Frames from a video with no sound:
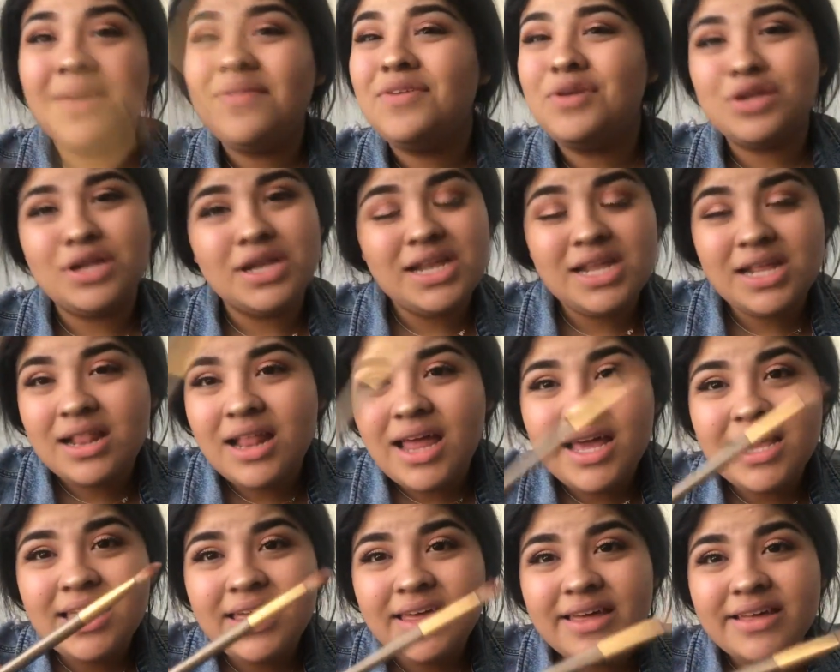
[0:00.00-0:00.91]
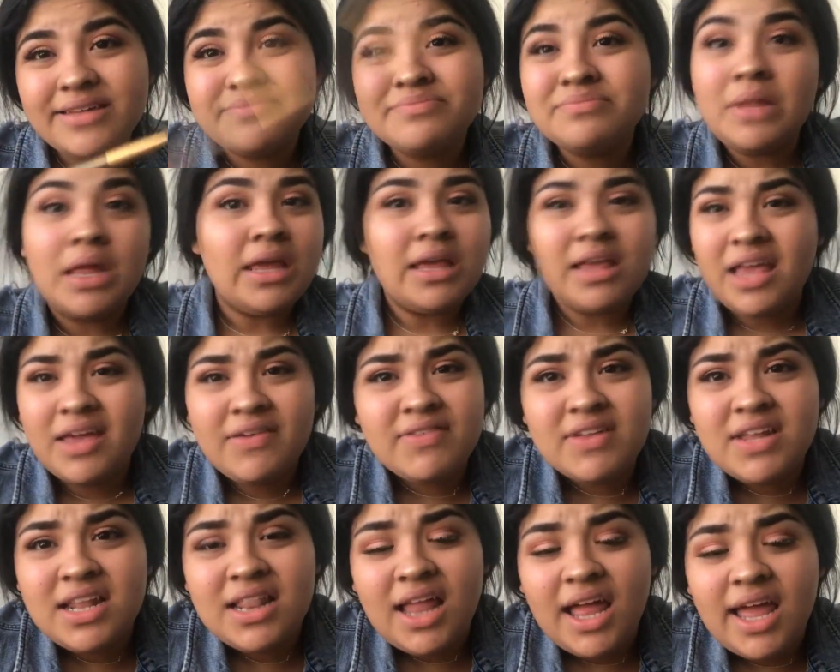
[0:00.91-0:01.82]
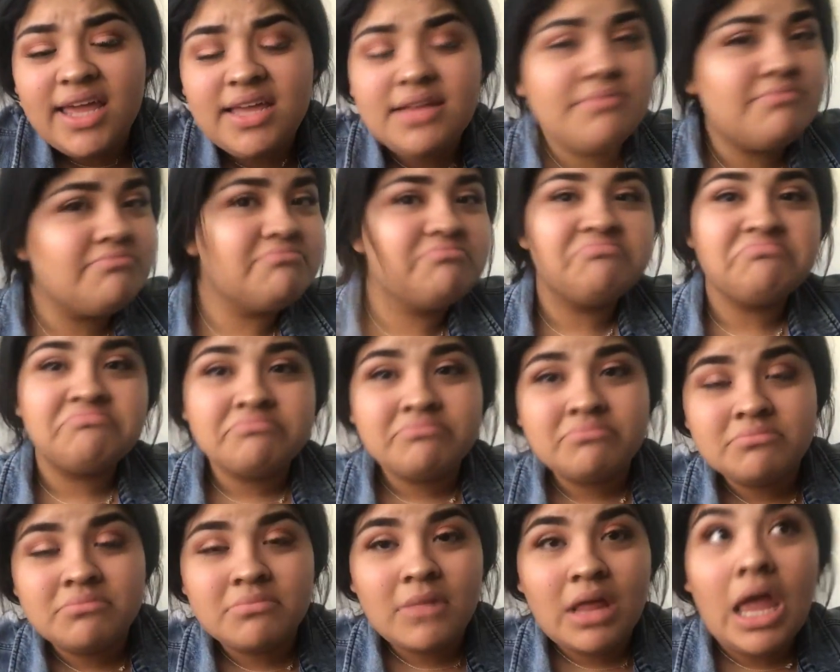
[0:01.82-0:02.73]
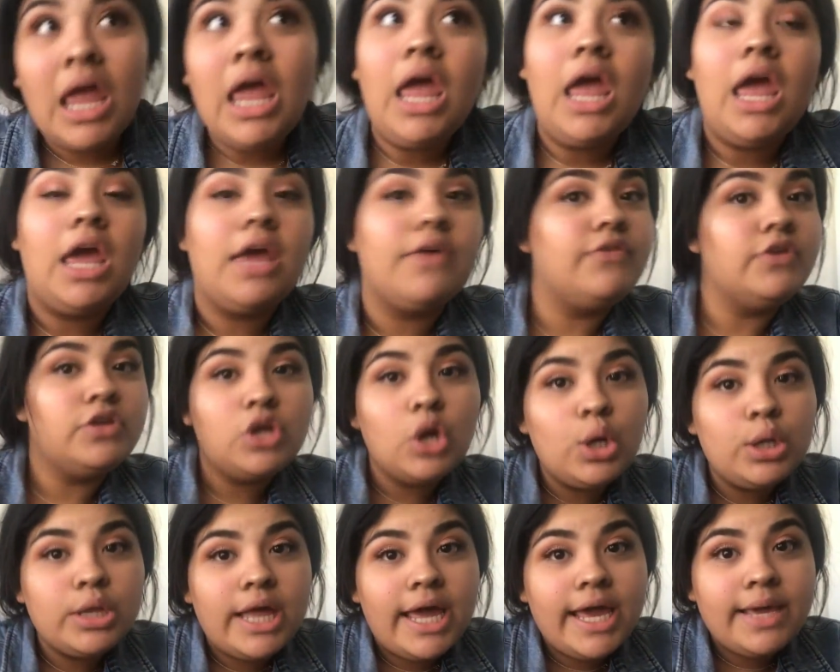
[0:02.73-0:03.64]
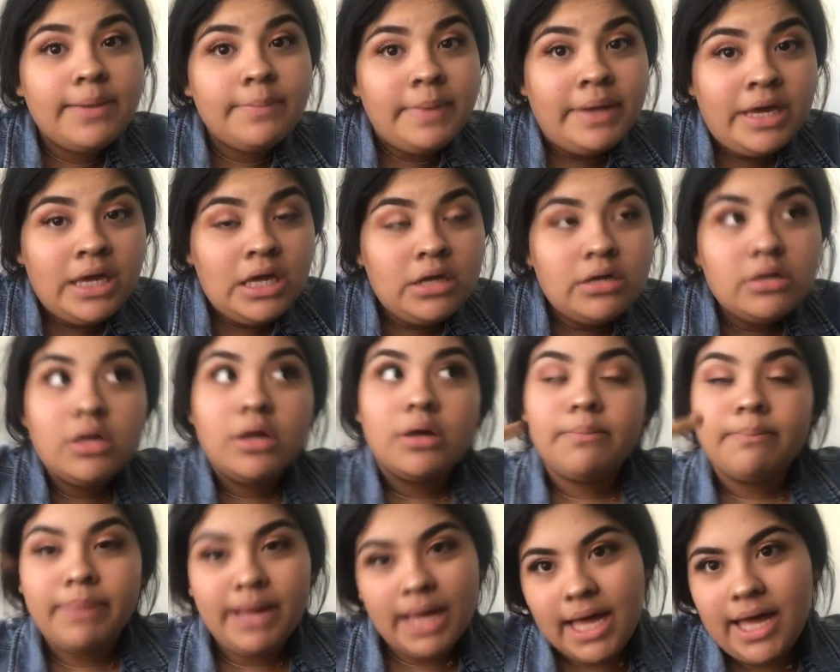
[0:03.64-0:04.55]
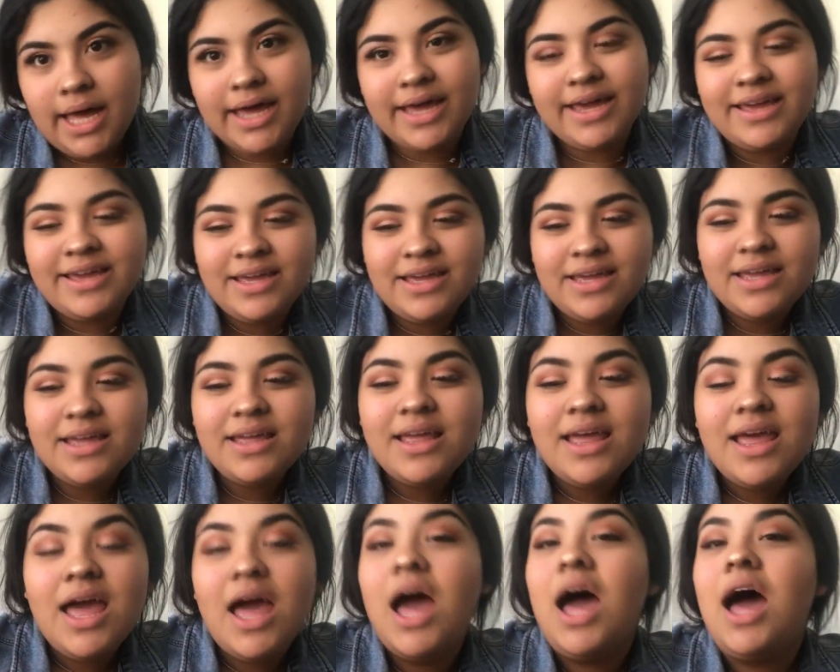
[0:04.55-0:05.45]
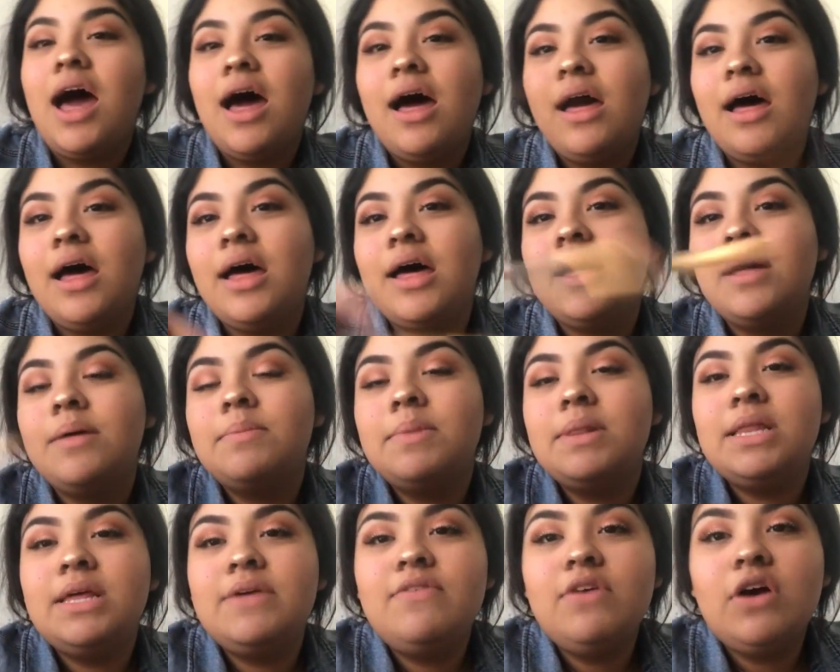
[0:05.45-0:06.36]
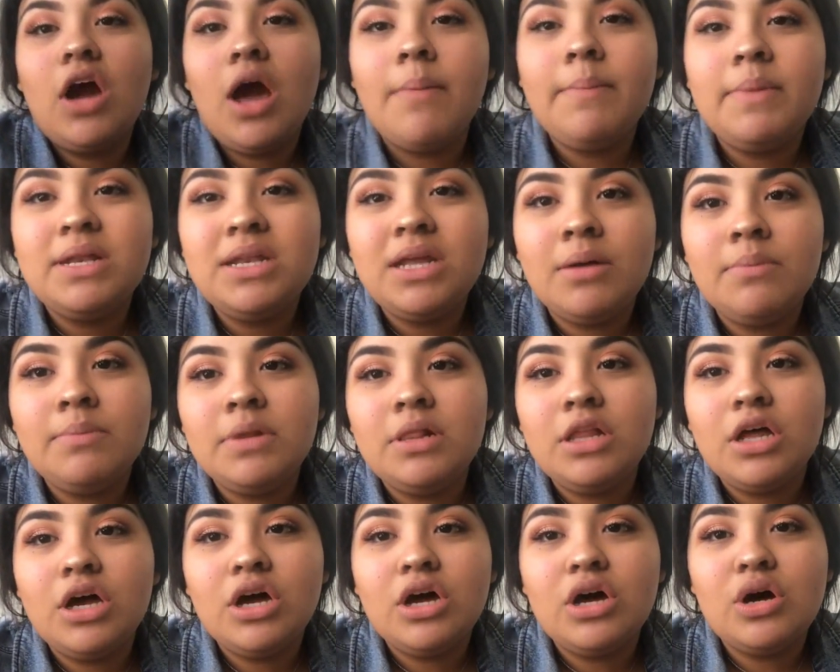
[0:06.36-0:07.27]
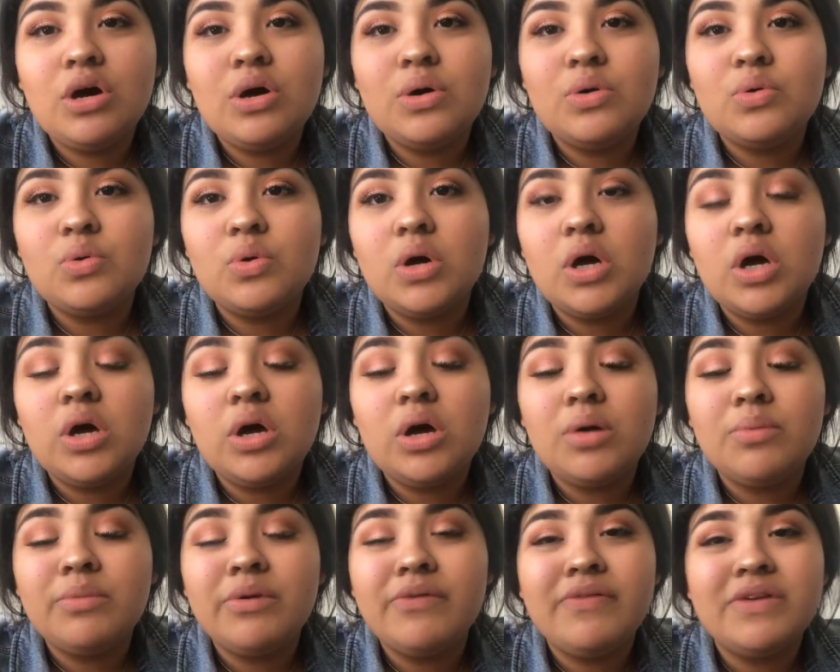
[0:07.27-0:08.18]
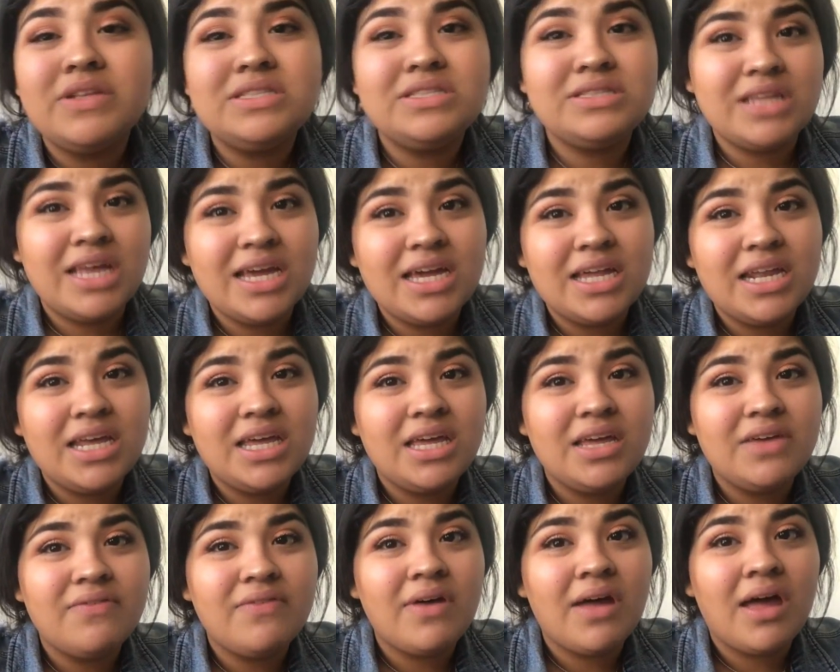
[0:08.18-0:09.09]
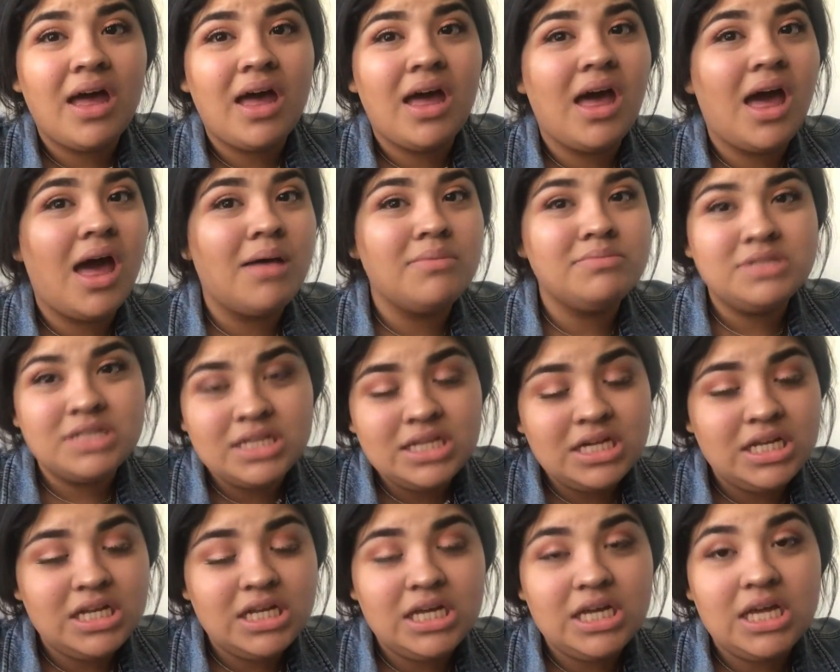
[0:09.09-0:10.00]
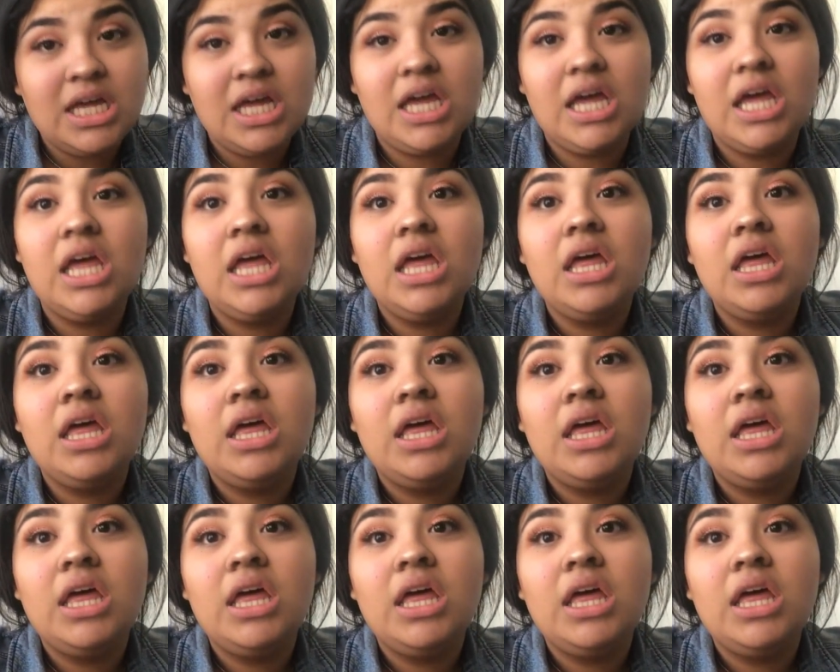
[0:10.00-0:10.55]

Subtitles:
If you didn't like it, give it a like. If you don't like me, bye. Leave a comment down below. If it's negative, I'm deleting it.